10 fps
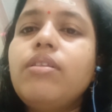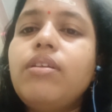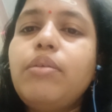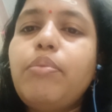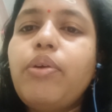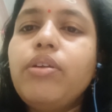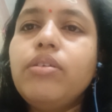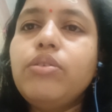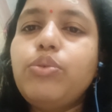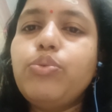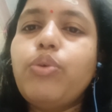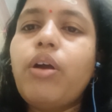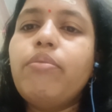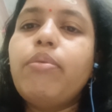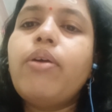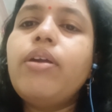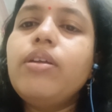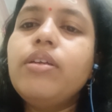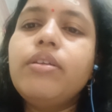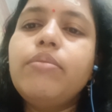Third point is to avoid
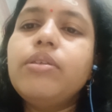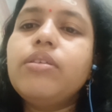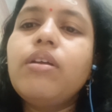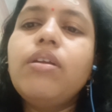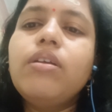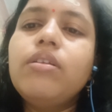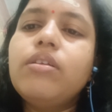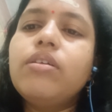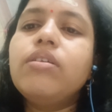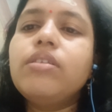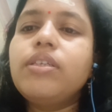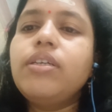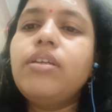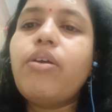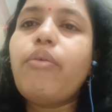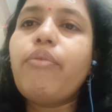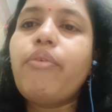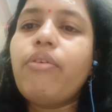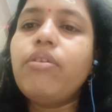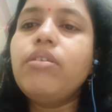inhibition in the seed
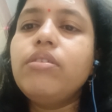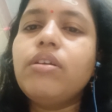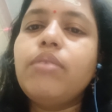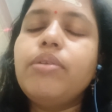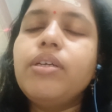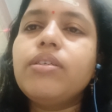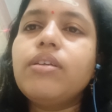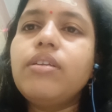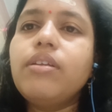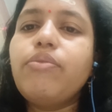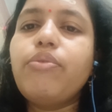for germination.